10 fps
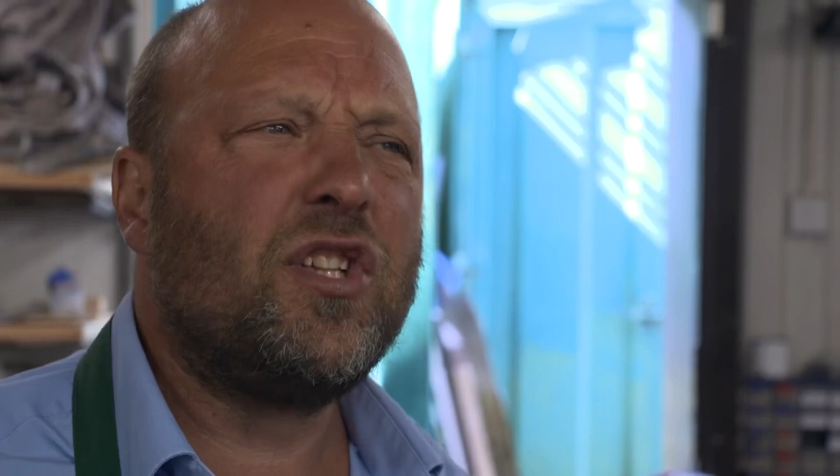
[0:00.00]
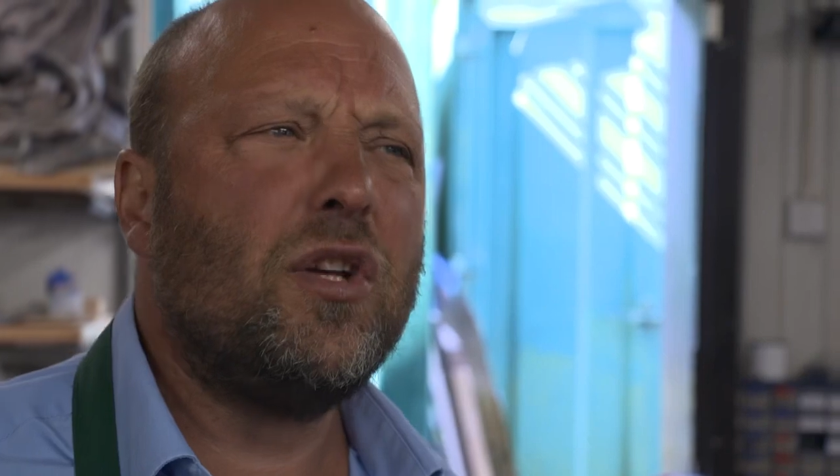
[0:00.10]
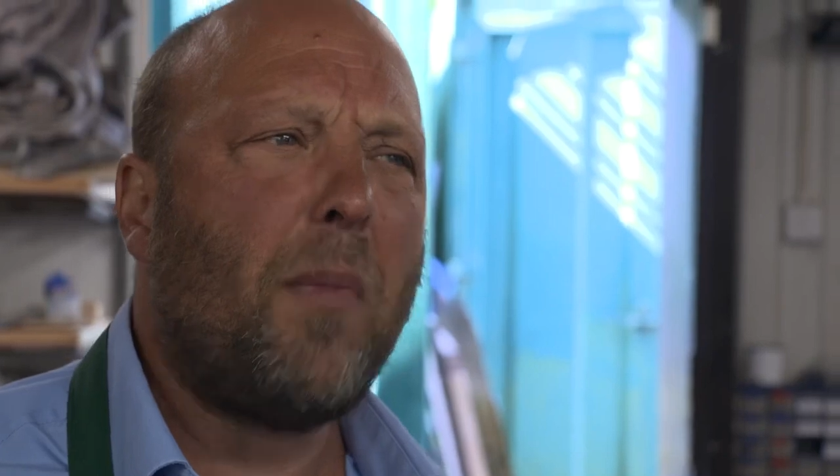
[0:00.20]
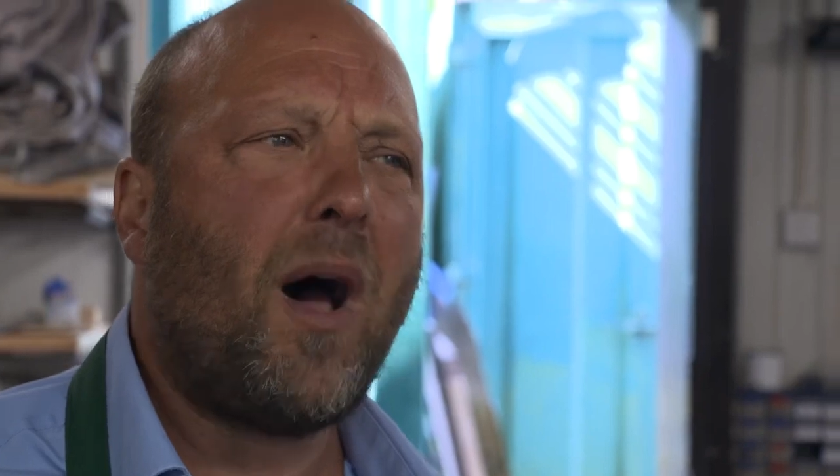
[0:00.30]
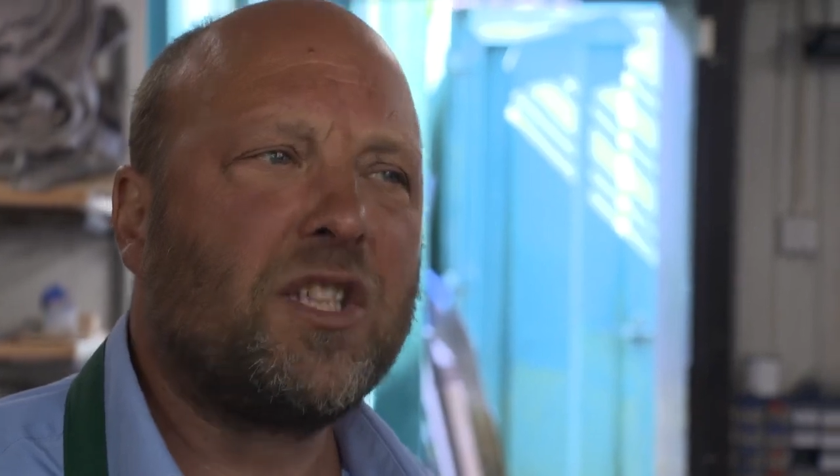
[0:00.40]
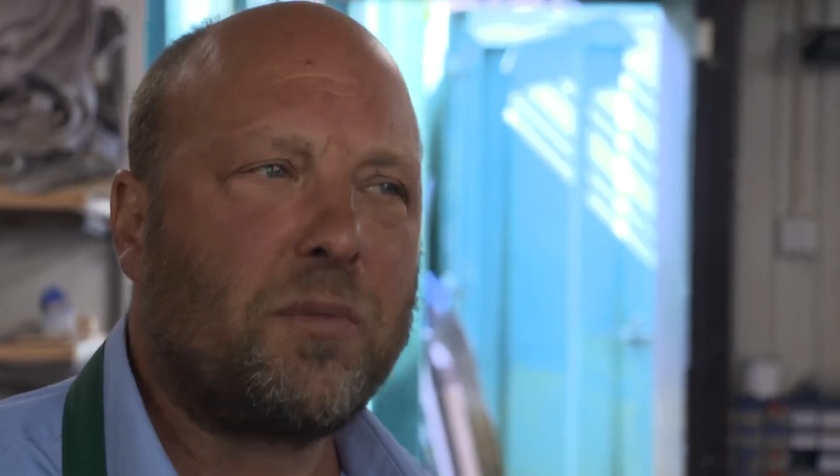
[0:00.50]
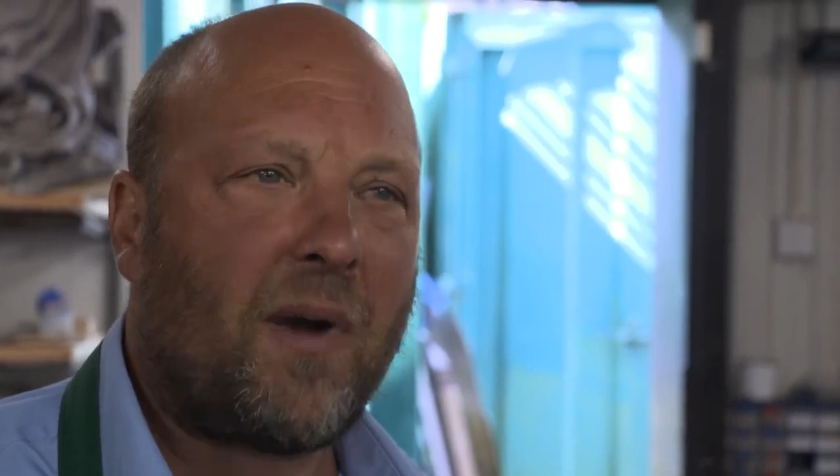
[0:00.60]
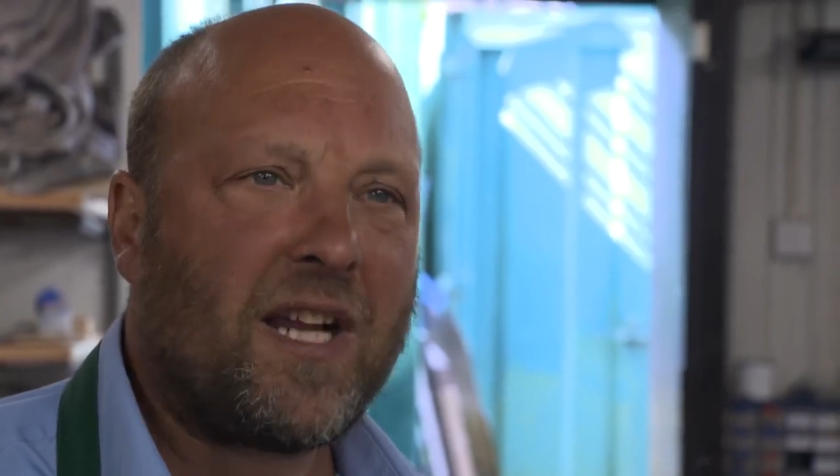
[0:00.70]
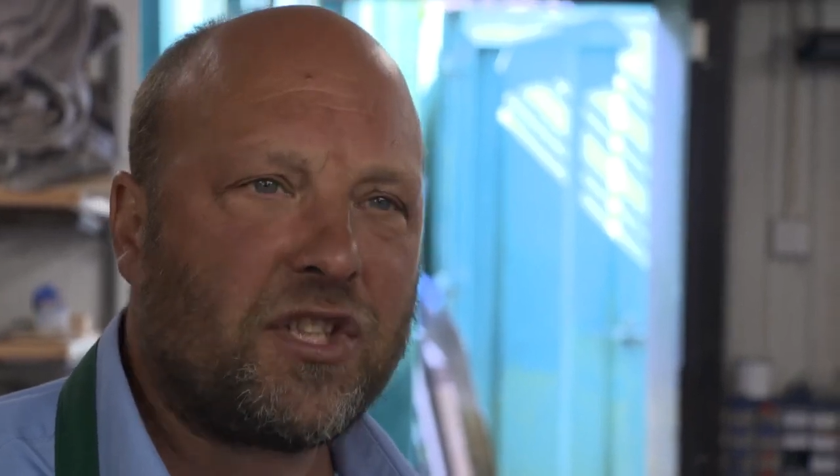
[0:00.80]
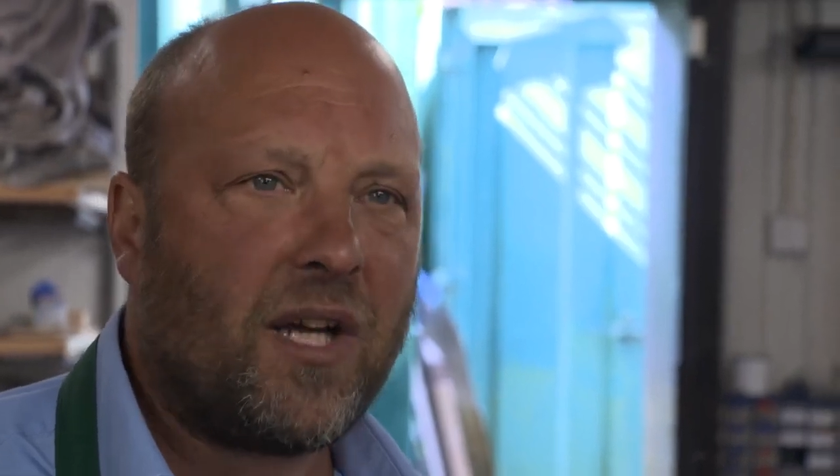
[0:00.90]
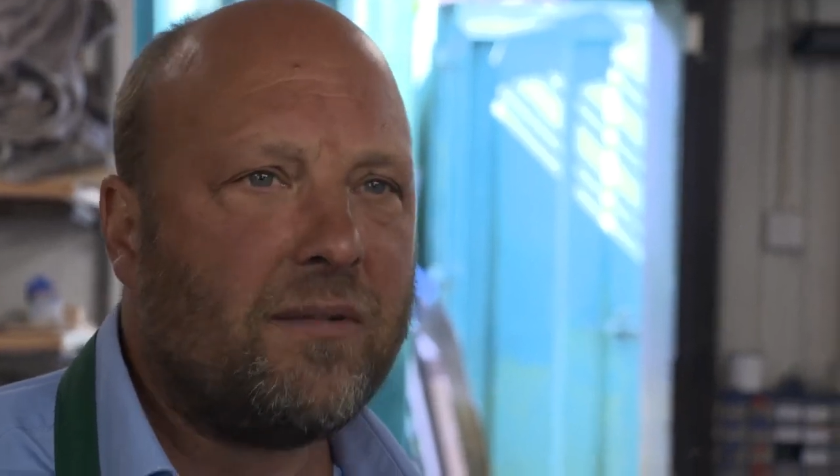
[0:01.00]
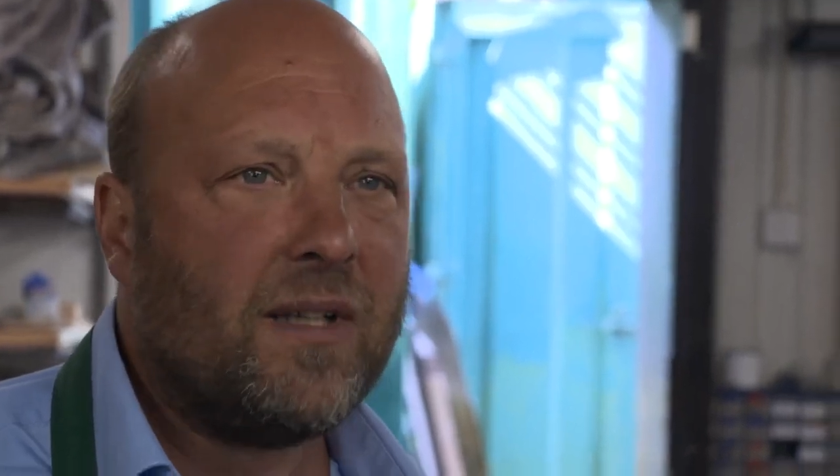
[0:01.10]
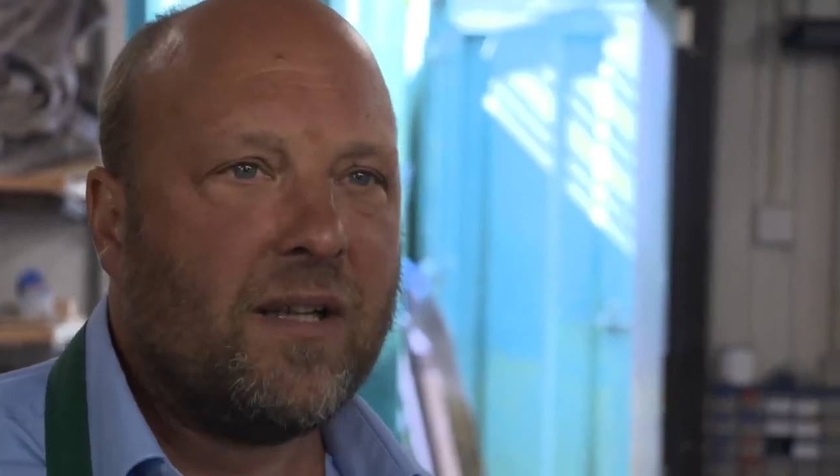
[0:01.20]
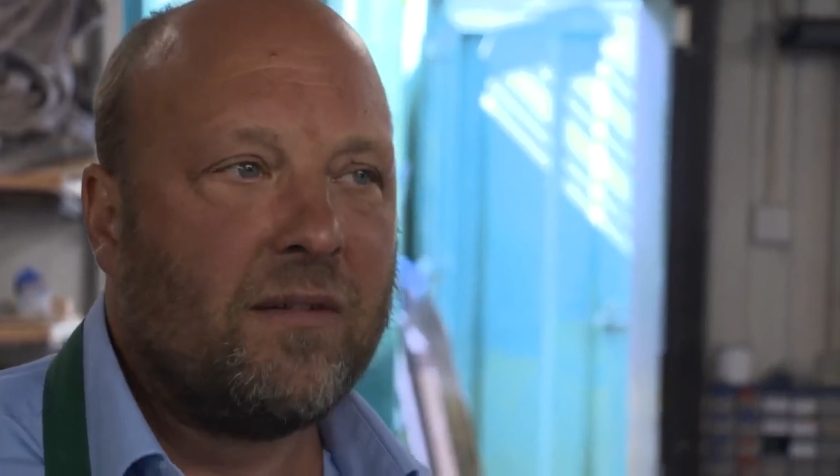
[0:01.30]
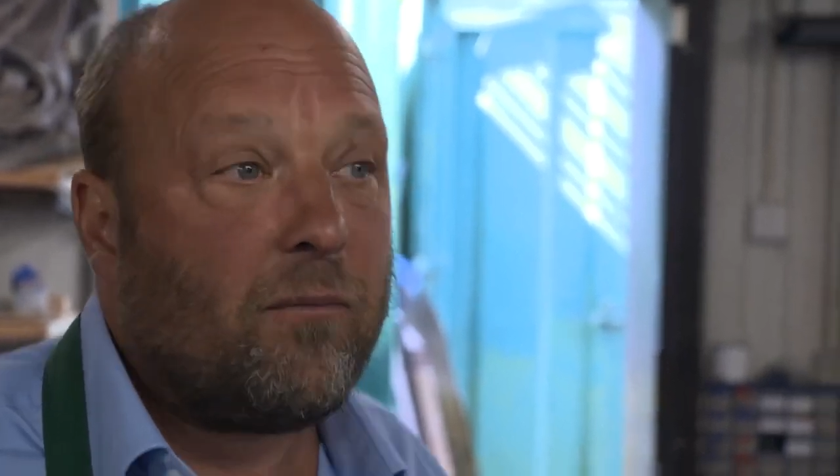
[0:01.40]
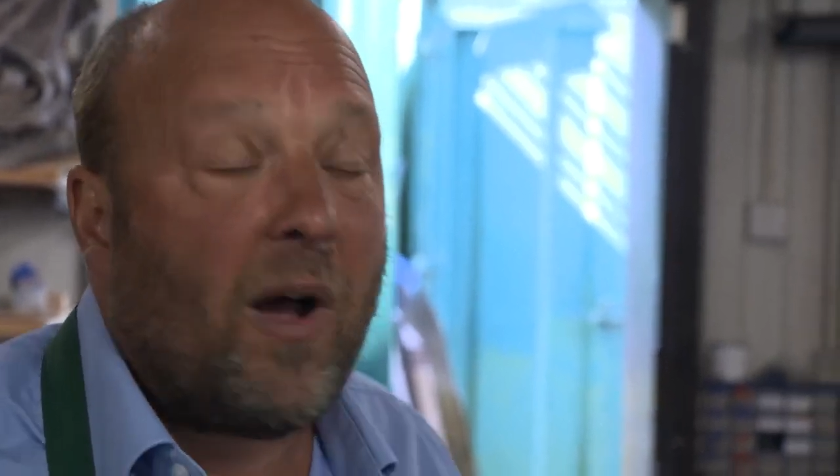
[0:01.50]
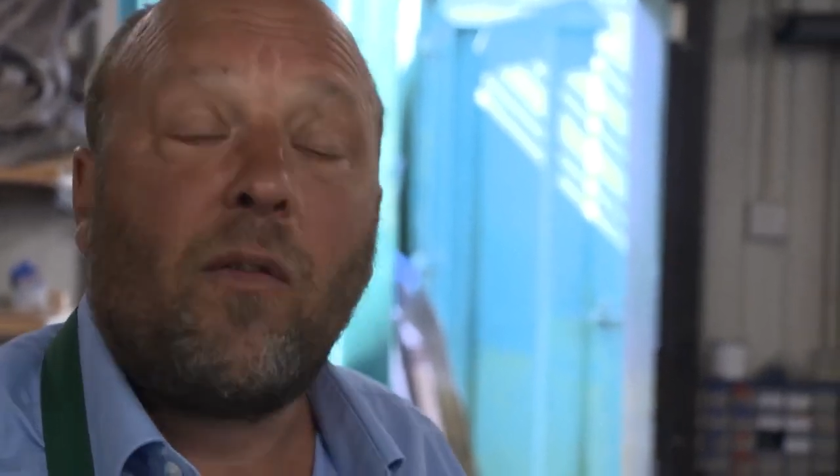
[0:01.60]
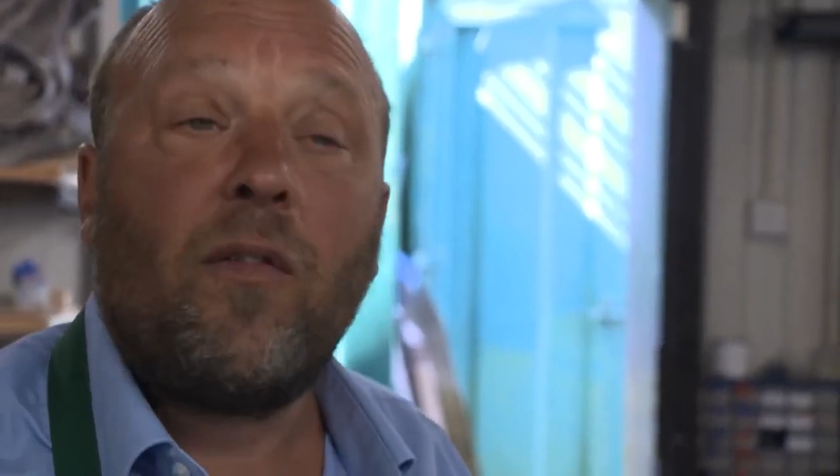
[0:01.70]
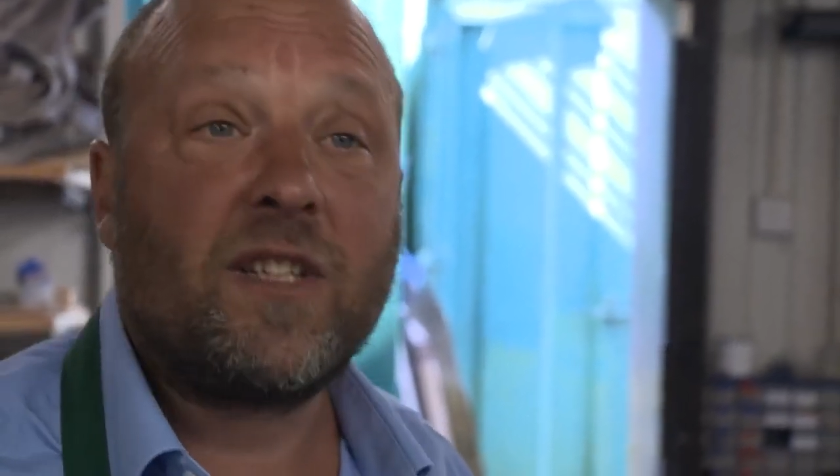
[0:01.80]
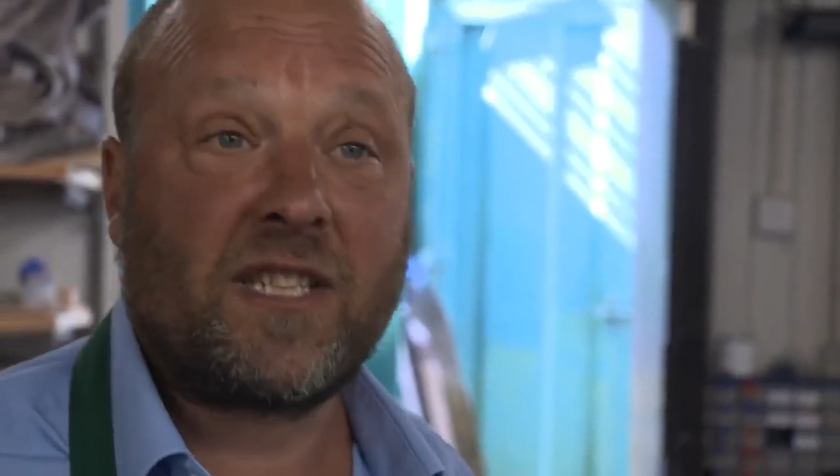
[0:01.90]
too much pressure, well, the